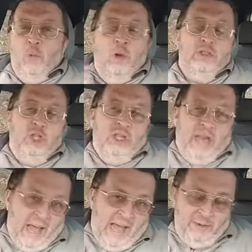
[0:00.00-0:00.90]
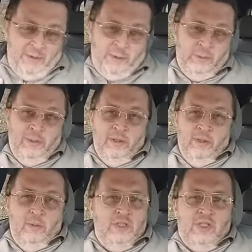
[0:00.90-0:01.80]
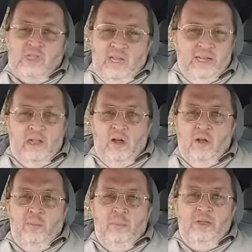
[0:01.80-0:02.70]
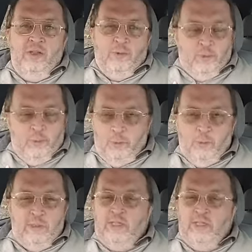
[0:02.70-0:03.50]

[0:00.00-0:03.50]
What should I do? Well, just let God be the truth.